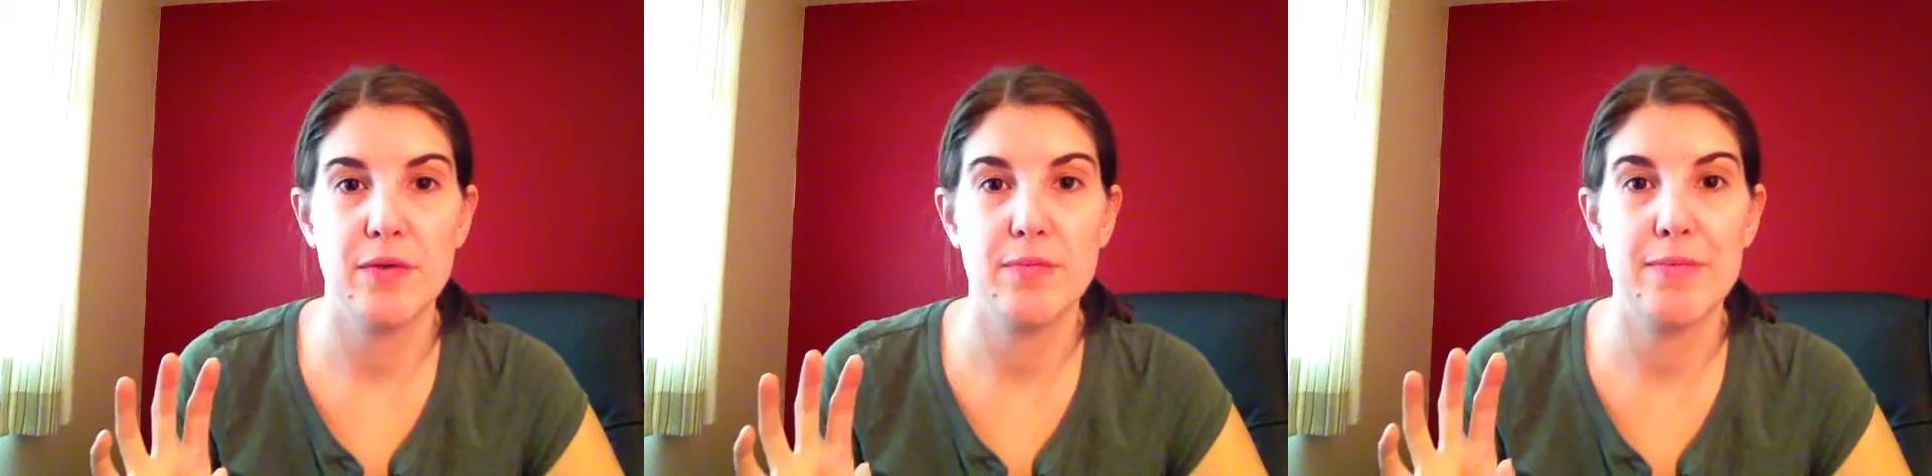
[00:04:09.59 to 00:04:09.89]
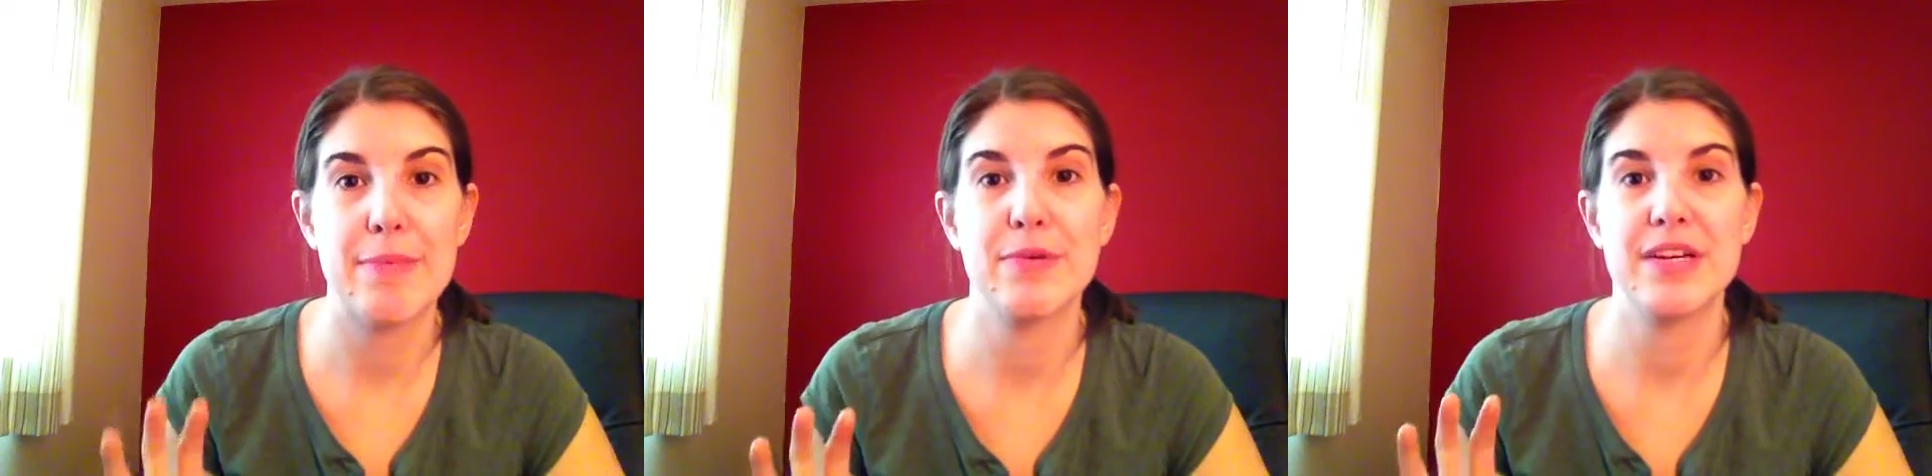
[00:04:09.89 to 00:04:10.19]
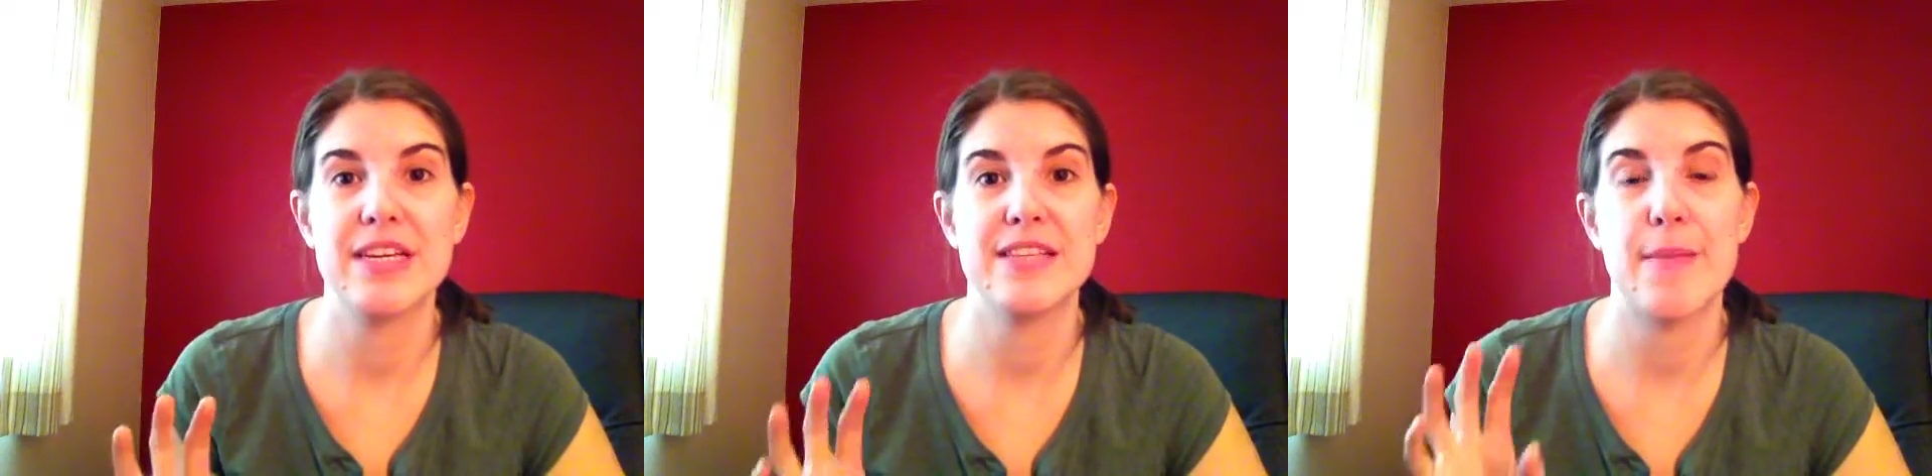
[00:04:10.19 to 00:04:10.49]

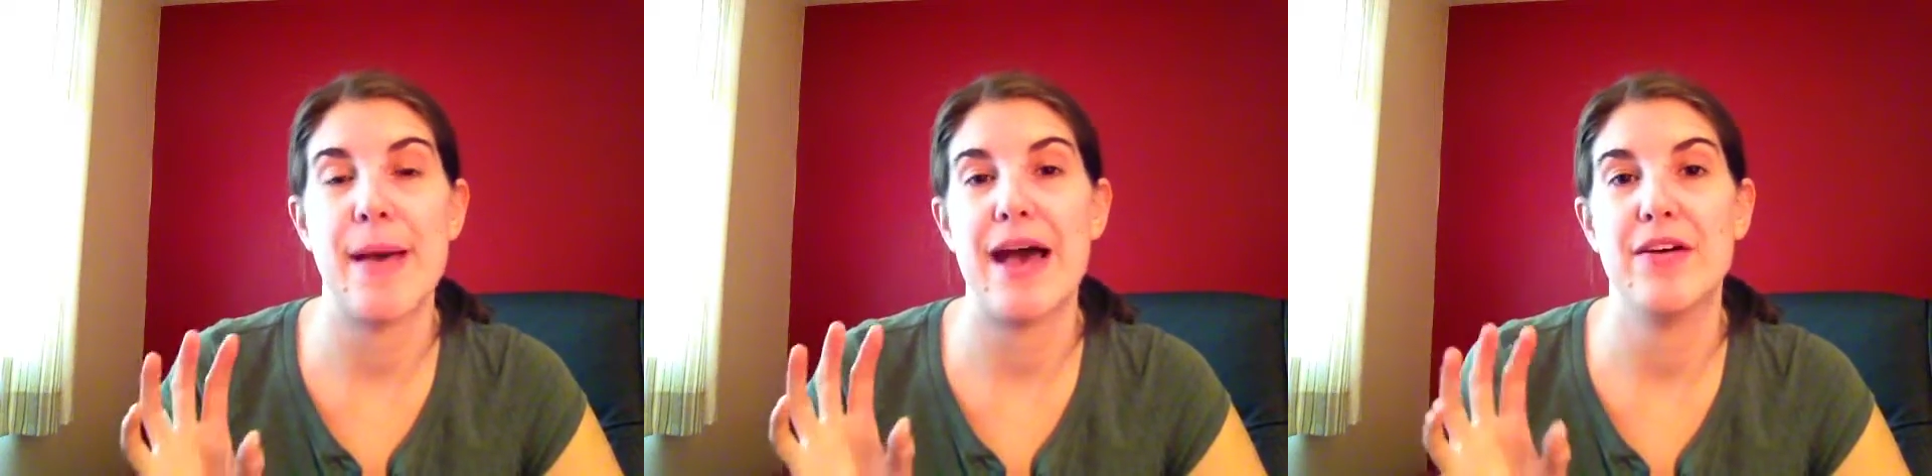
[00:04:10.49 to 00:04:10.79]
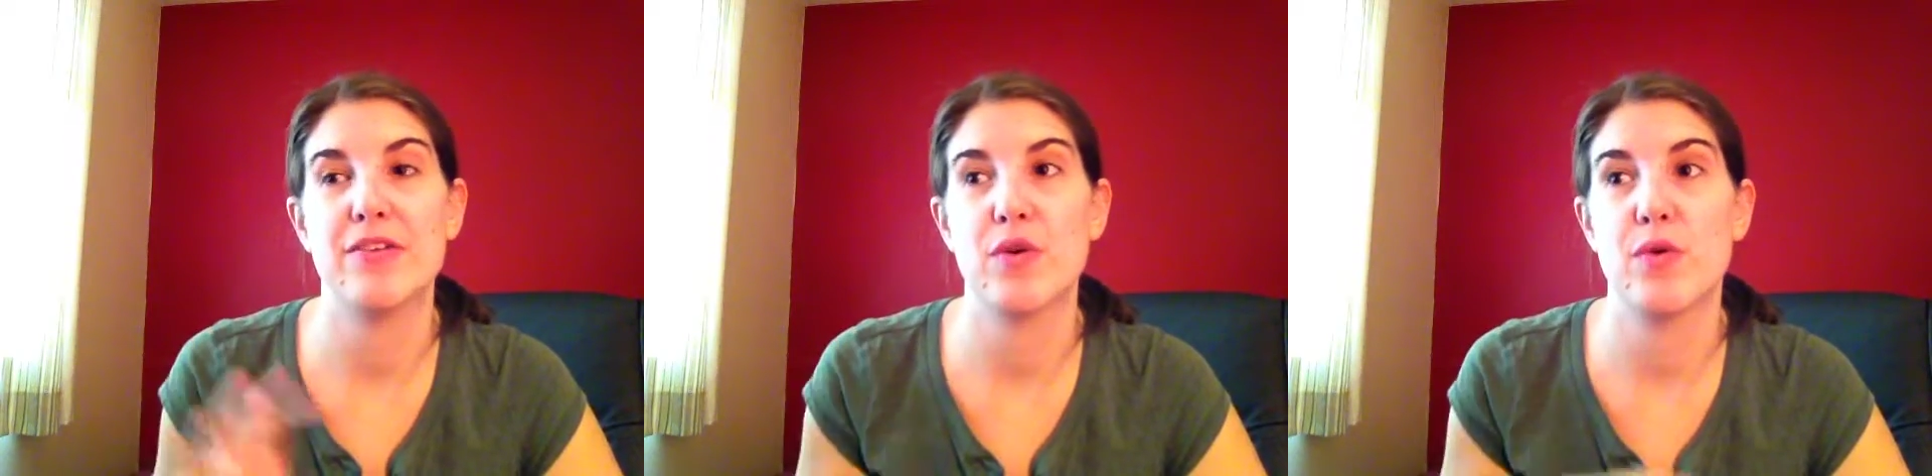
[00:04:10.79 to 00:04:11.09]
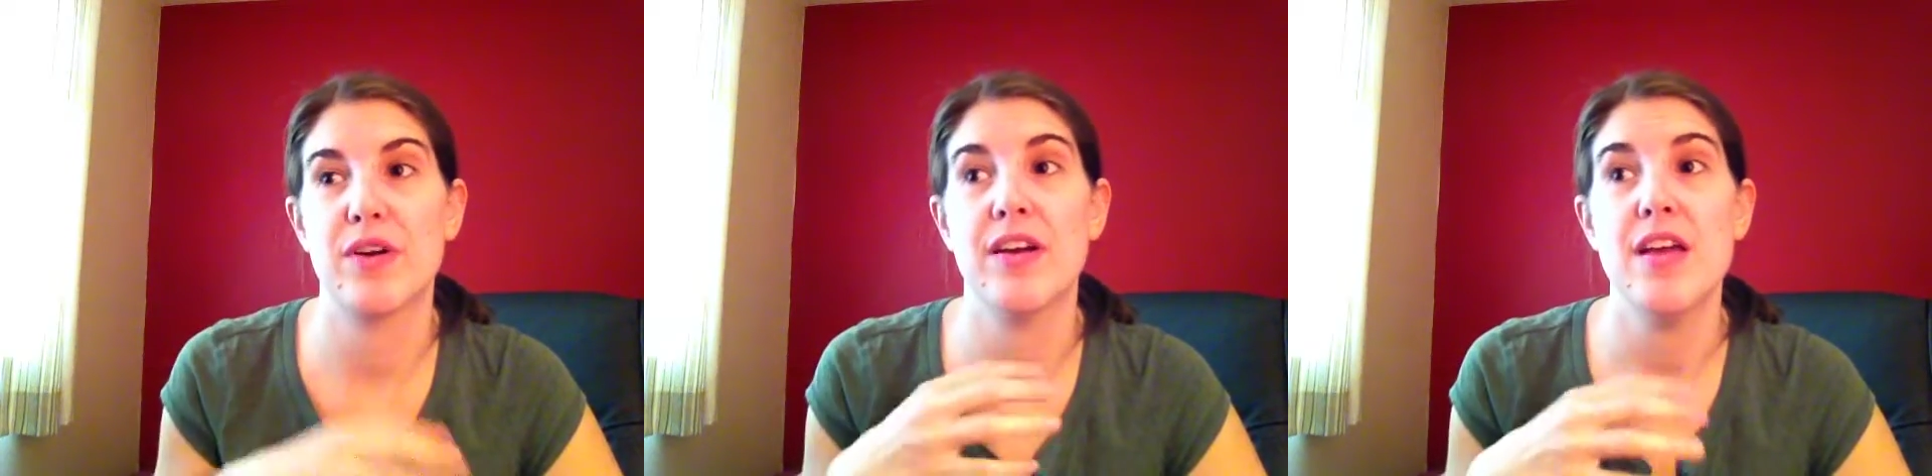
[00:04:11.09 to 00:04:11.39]
memories about,
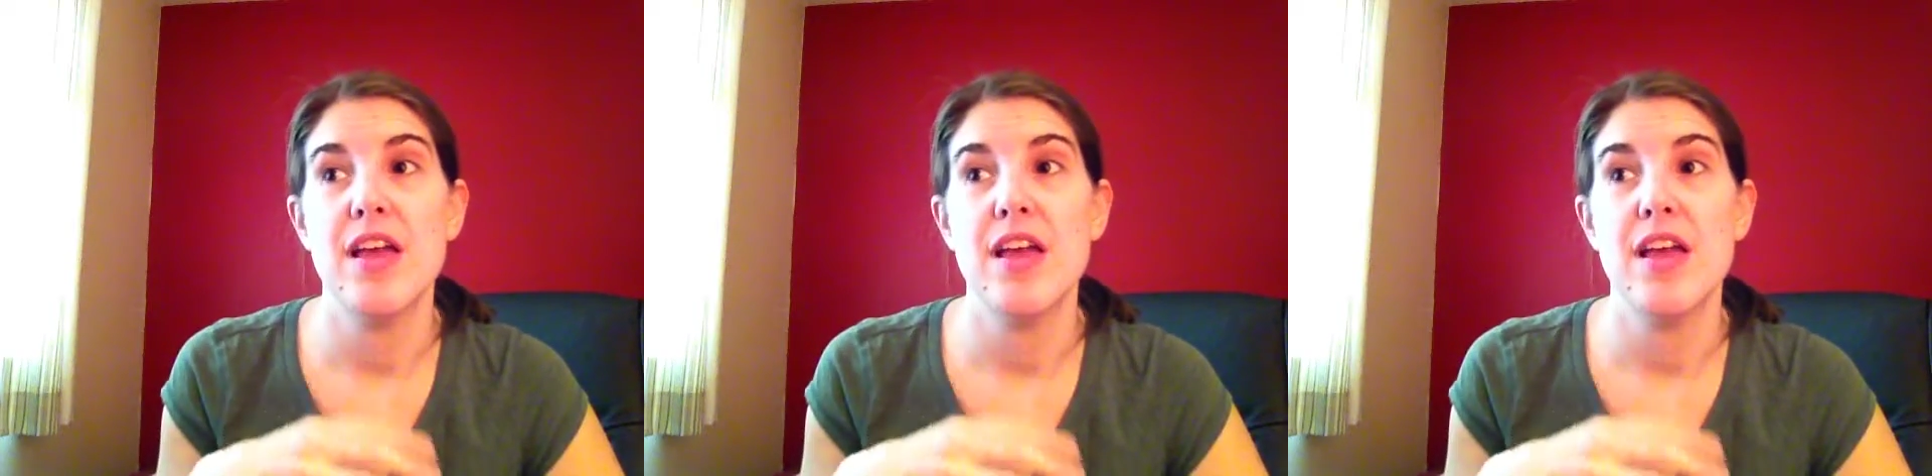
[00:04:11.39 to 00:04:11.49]
or